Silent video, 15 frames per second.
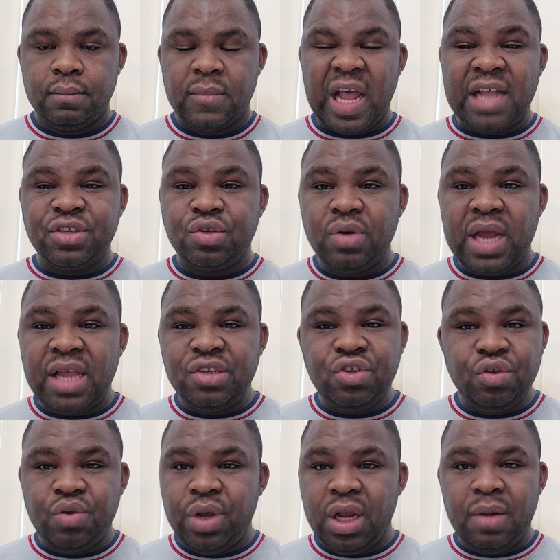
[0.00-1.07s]
As soon as
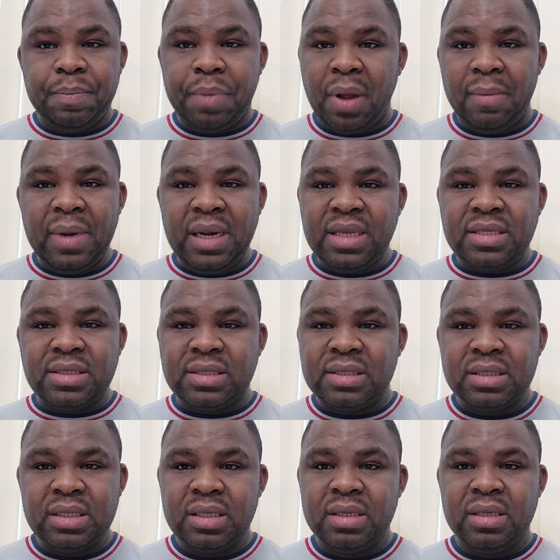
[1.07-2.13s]
you go in Publix,
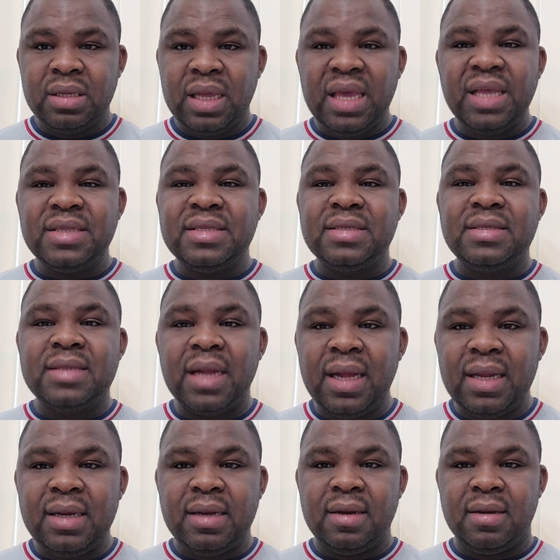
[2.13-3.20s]
it's
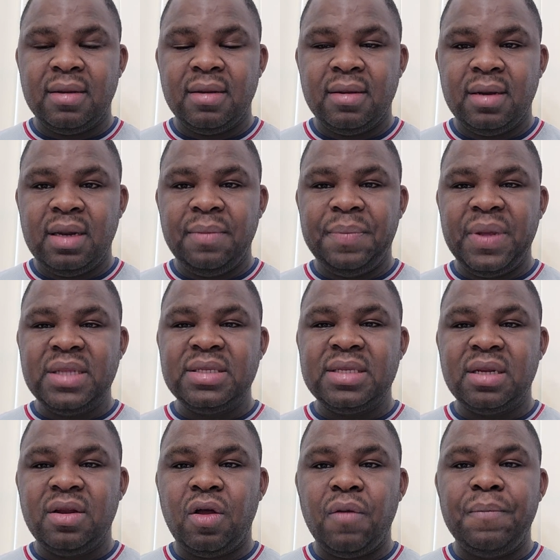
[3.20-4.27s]
done. Depends
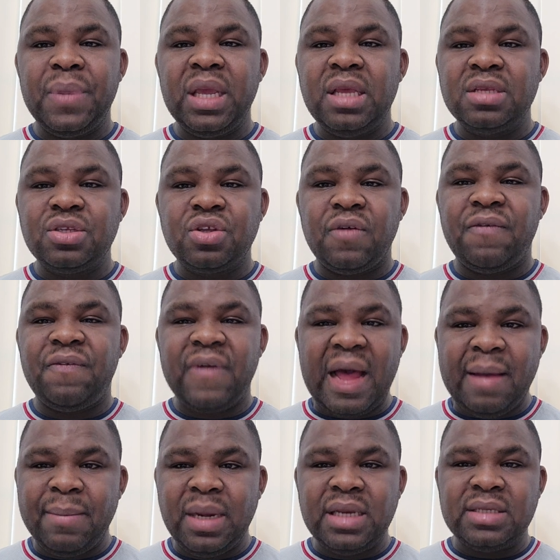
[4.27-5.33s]
on how big is your
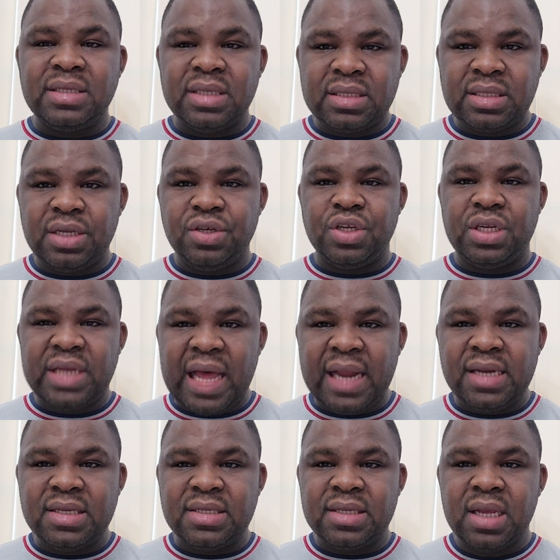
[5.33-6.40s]
family.
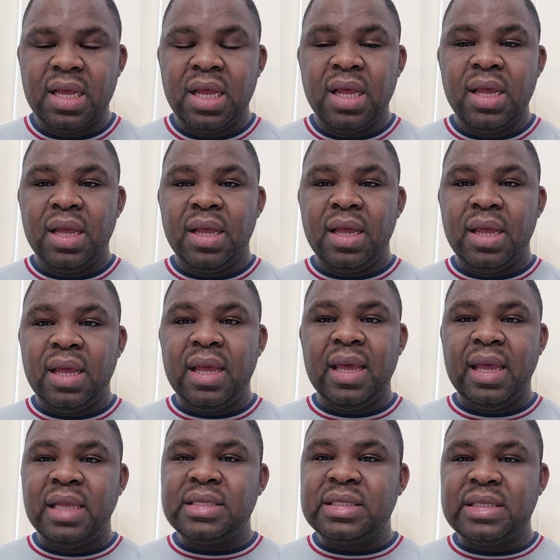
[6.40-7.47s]
$600.
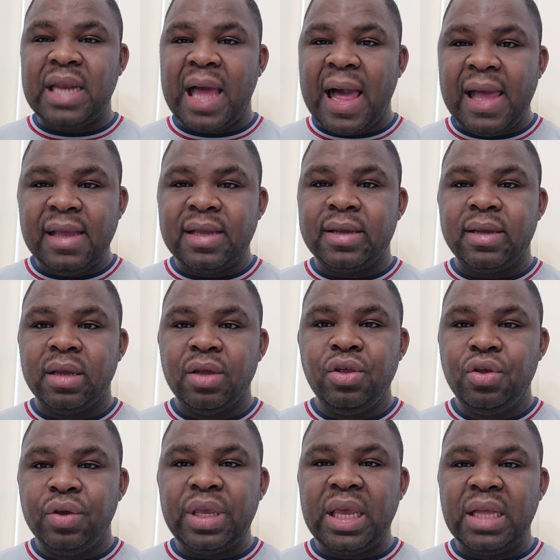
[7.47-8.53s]
It's like
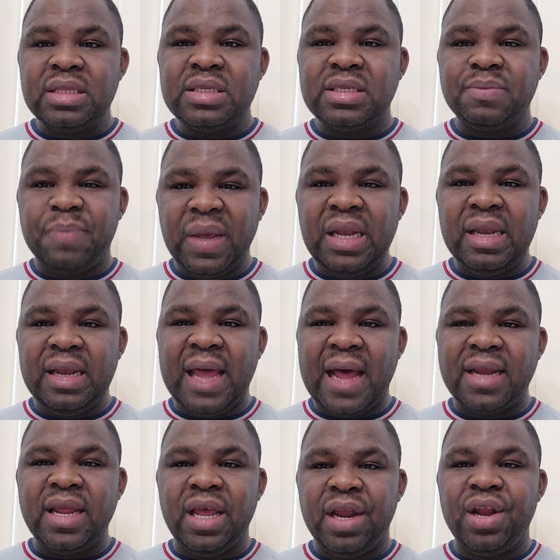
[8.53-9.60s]
you can spend
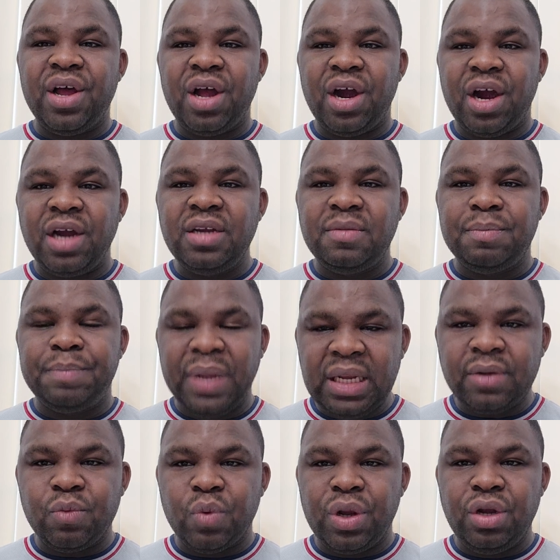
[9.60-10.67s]
that in a
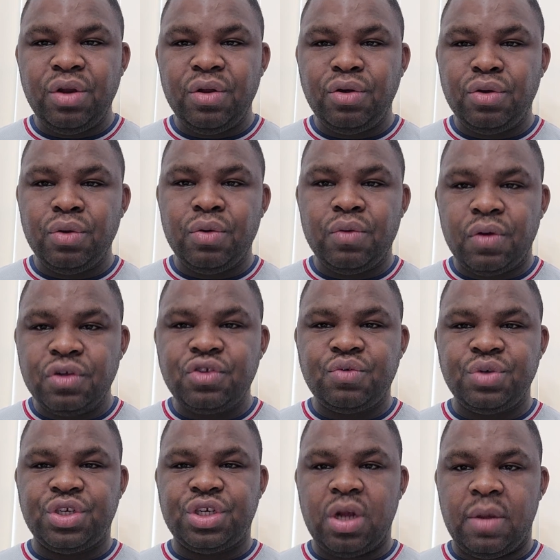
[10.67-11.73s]
heartbeat when you do
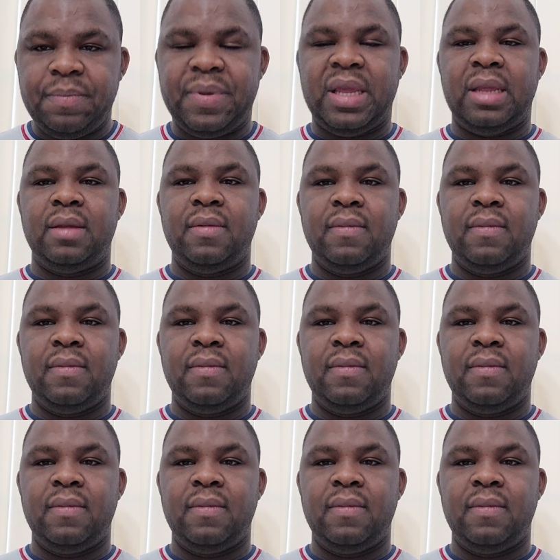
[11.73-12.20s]
grocery shopping.